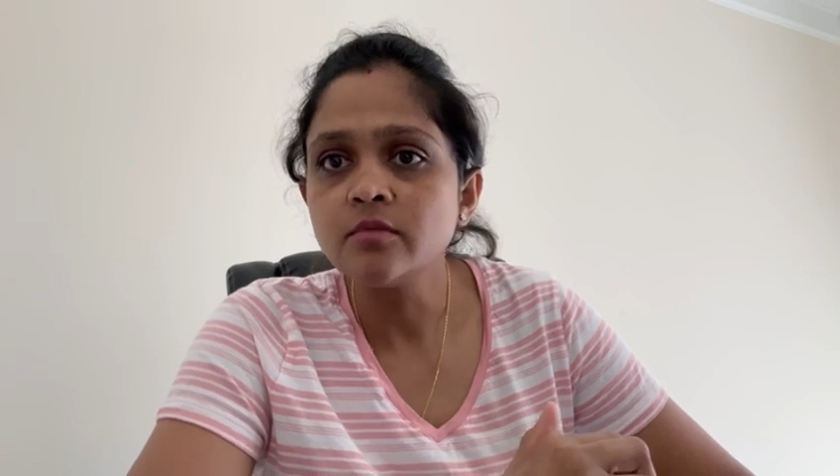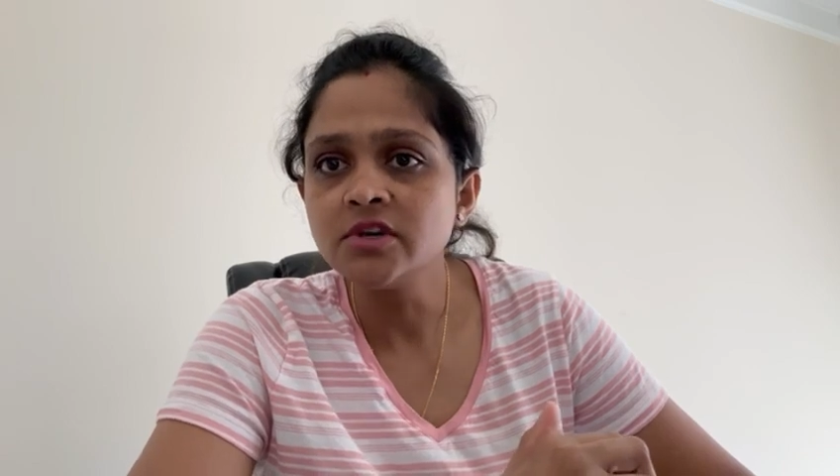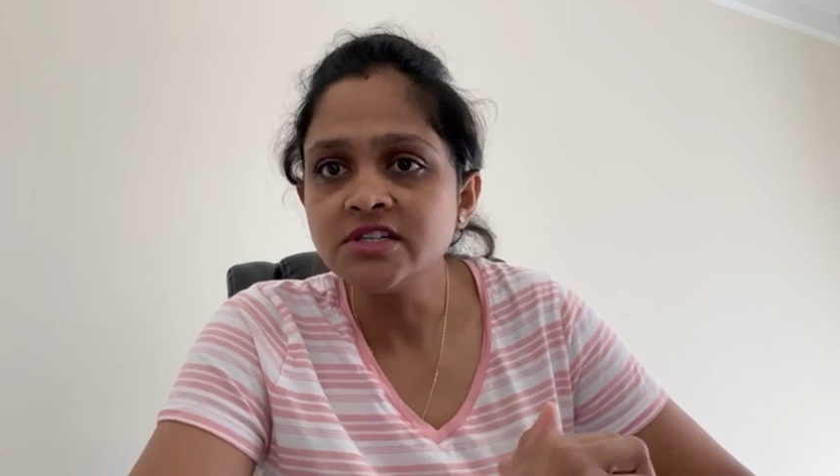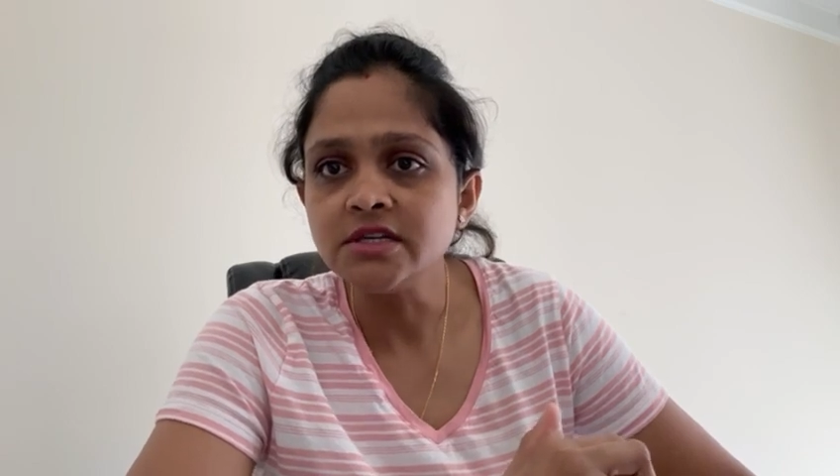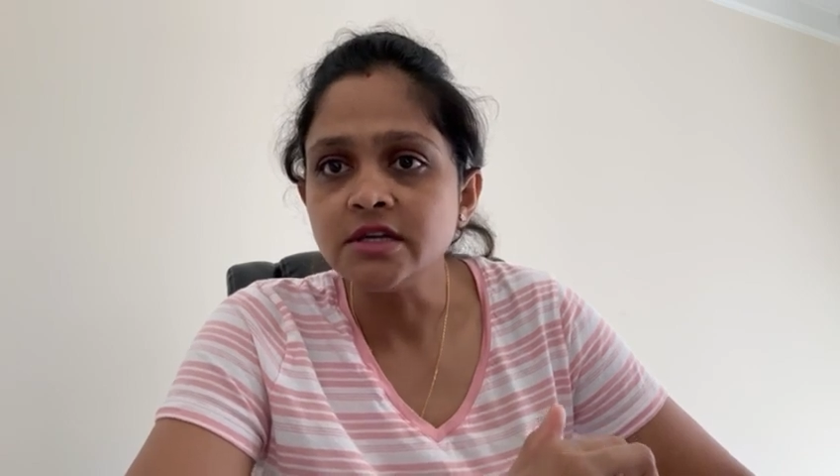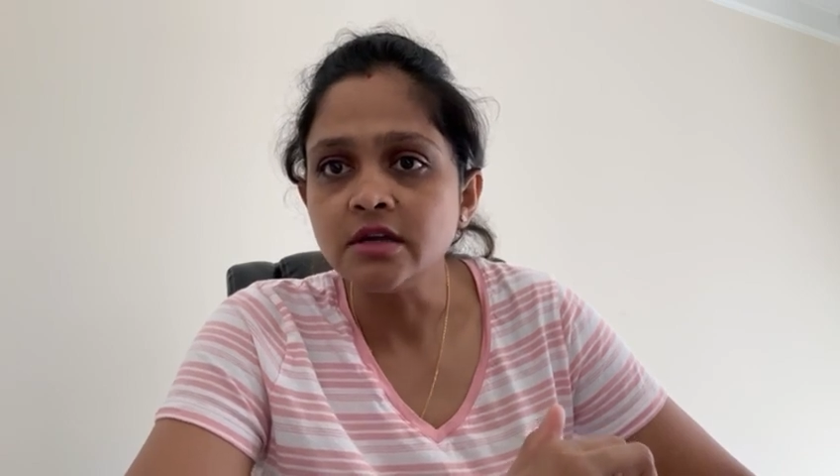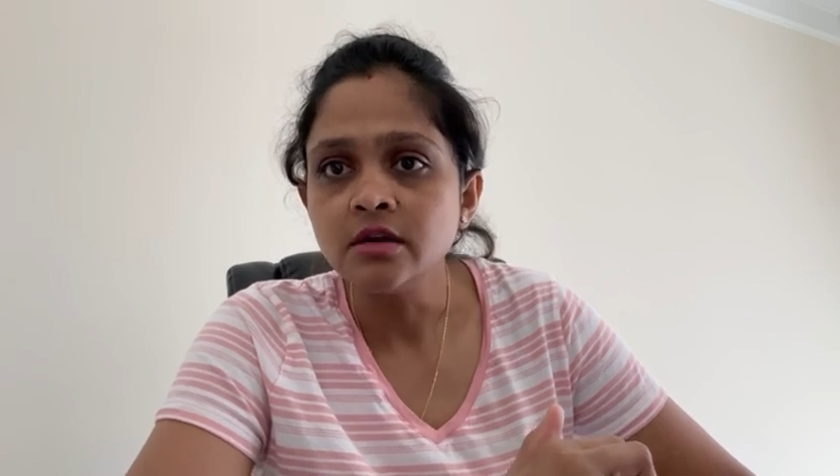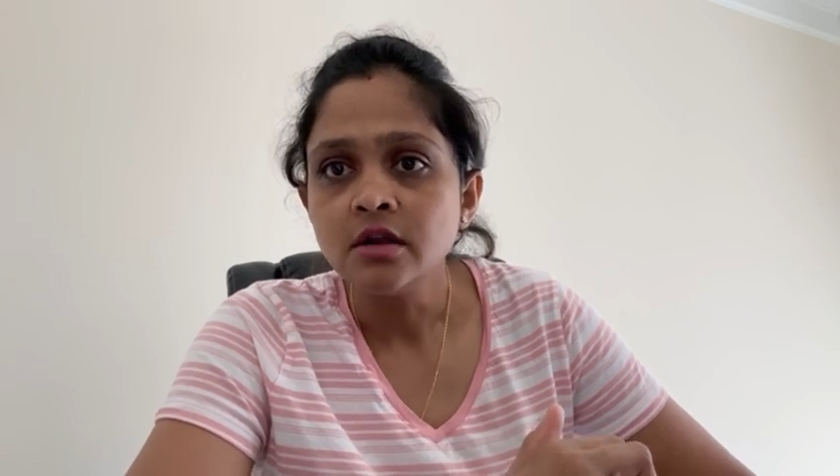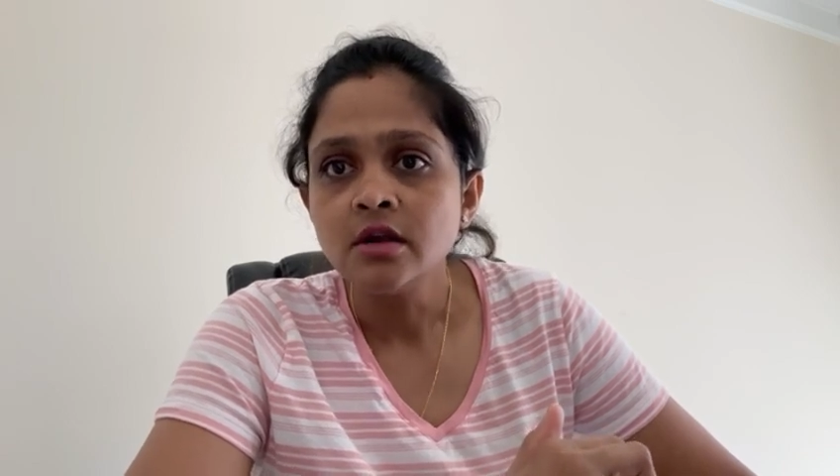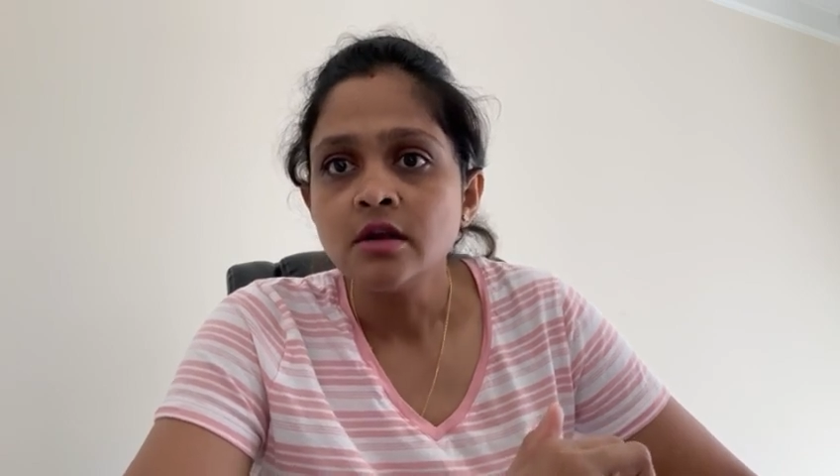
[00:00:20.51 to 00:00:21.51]
material
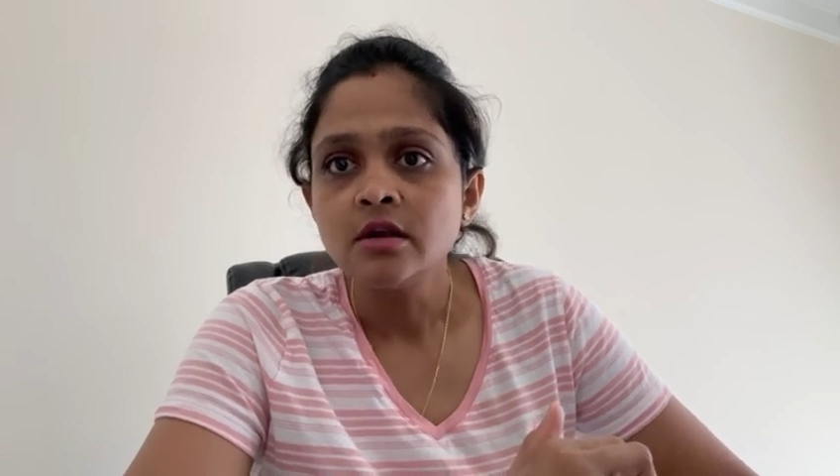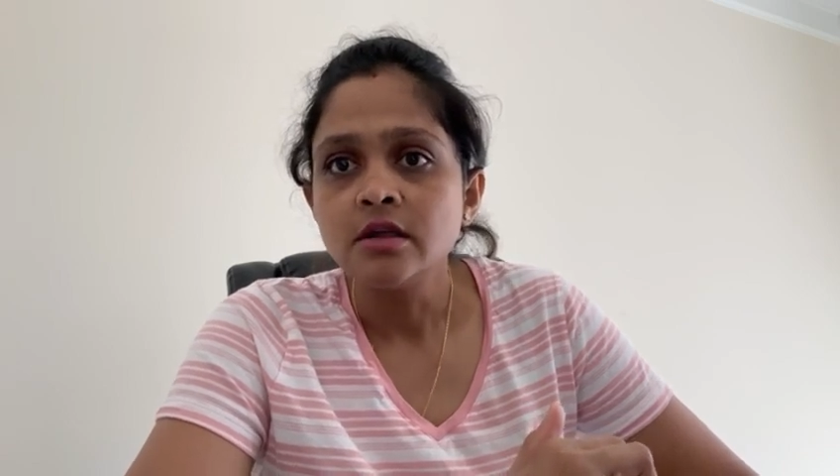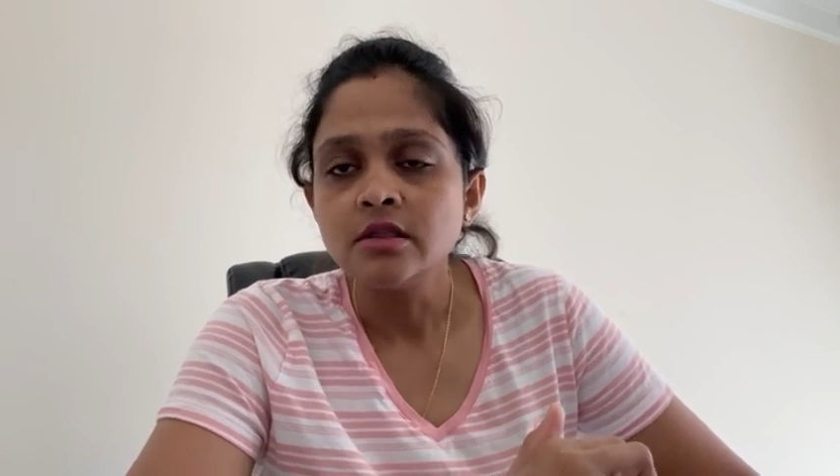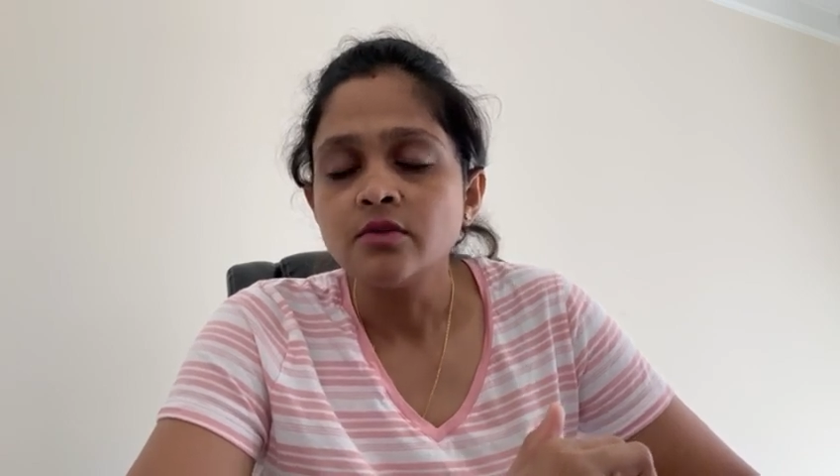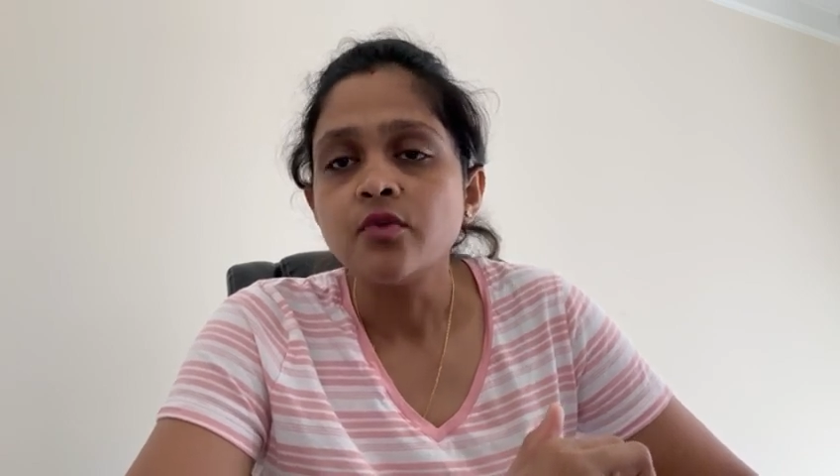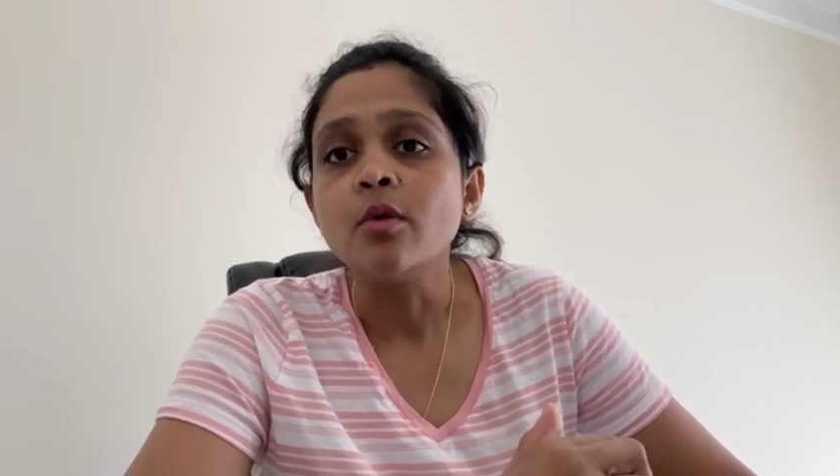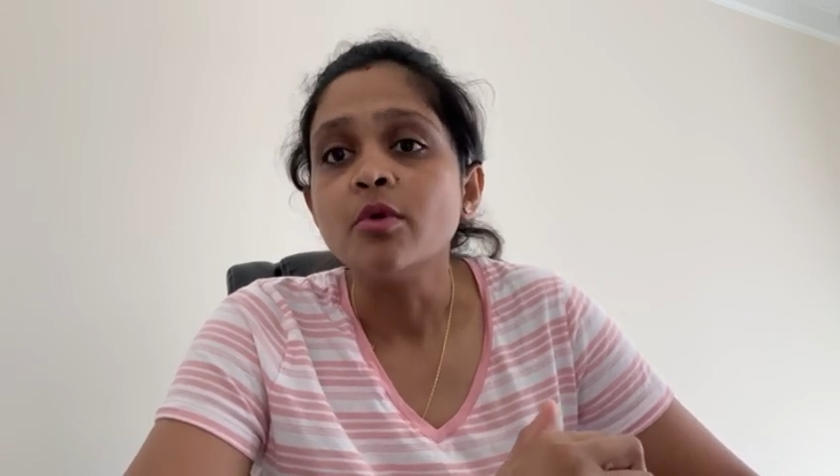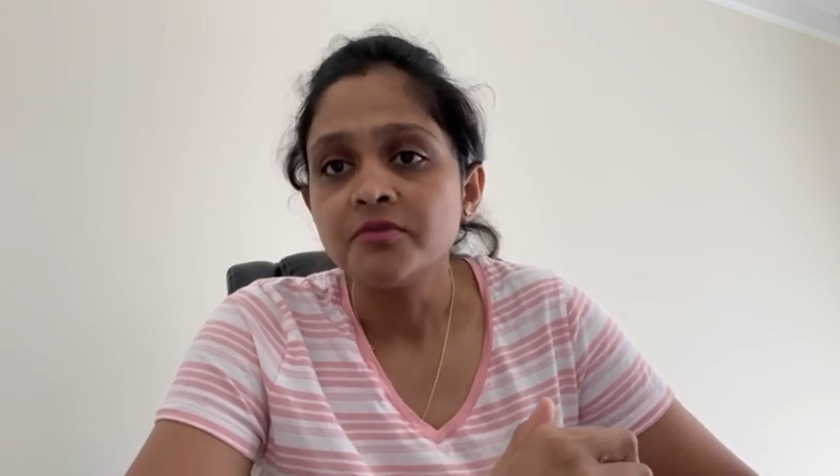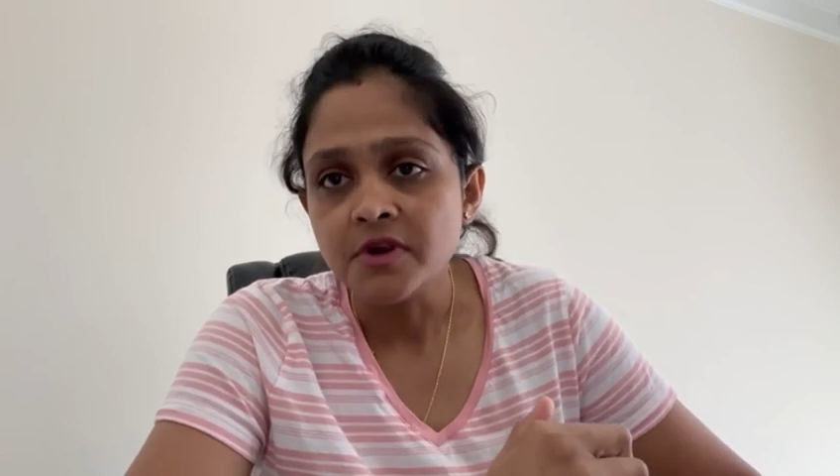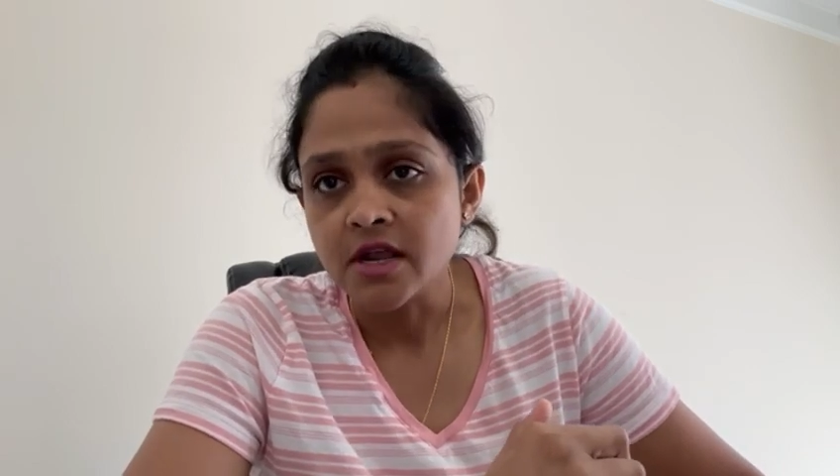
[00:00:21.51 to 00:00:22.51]
in the form
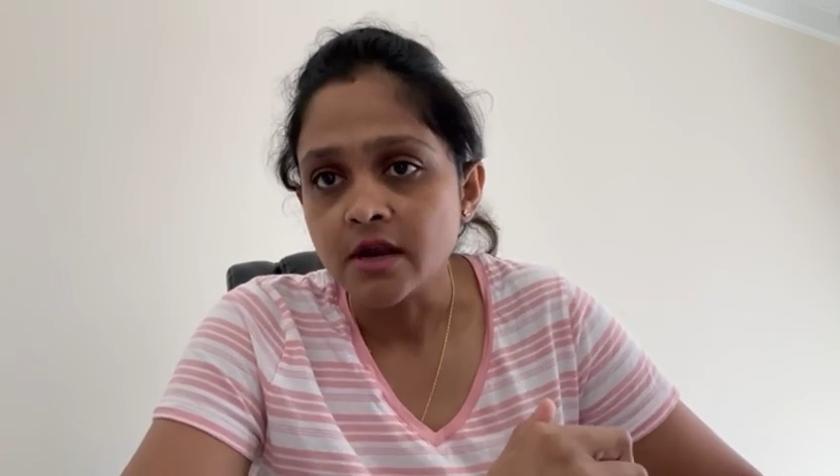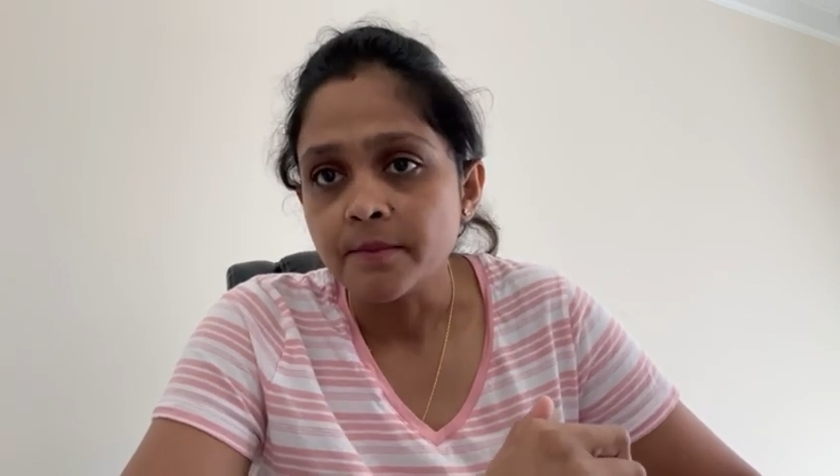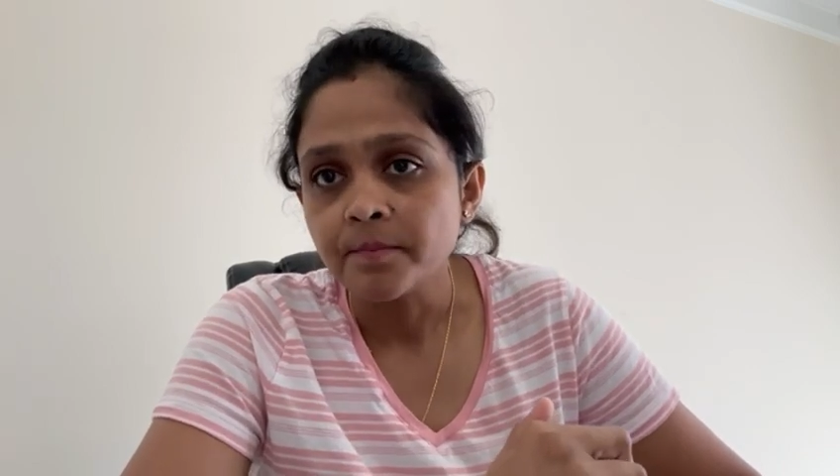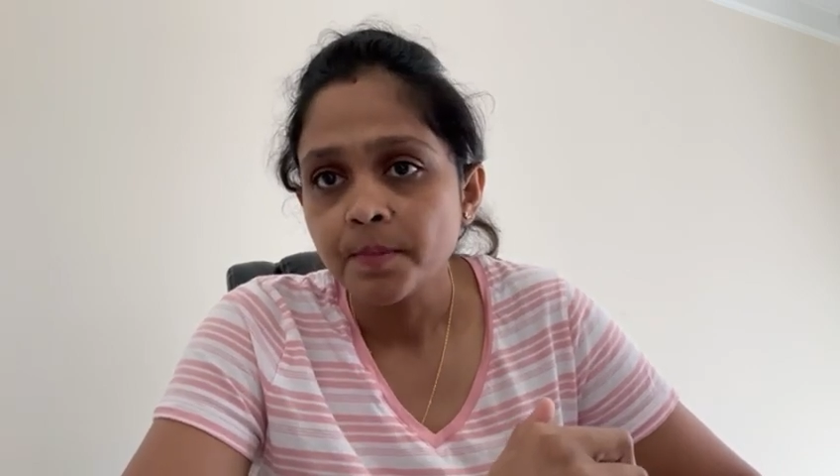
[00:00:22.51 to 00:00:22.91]
of DNA.